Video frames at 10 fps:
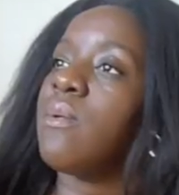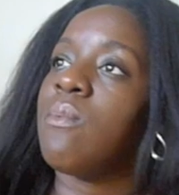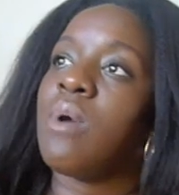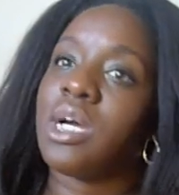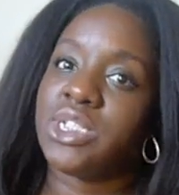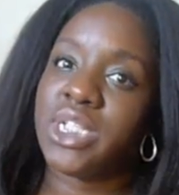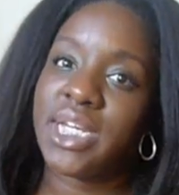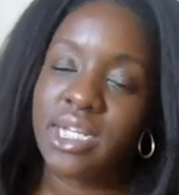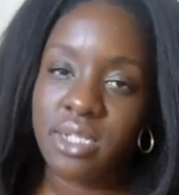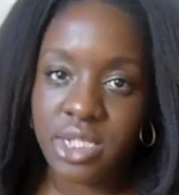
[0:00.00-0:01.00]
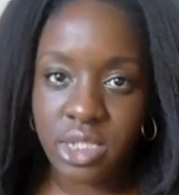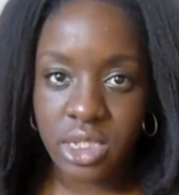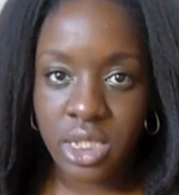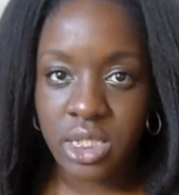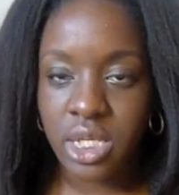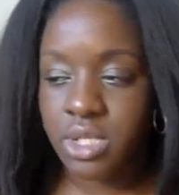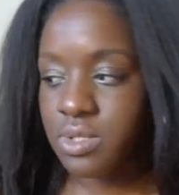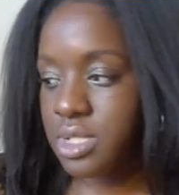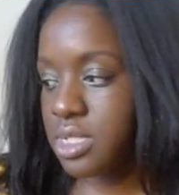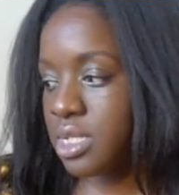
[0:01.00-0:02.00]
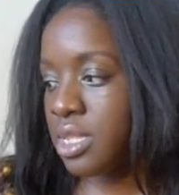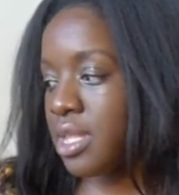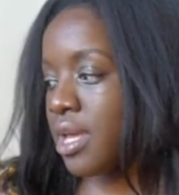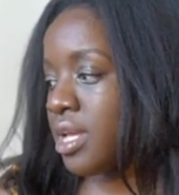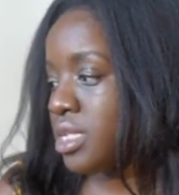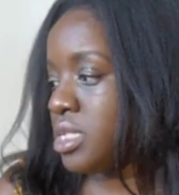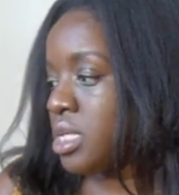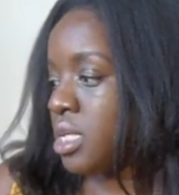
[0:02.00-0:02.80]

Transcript: washed and conditioned, and you'll see that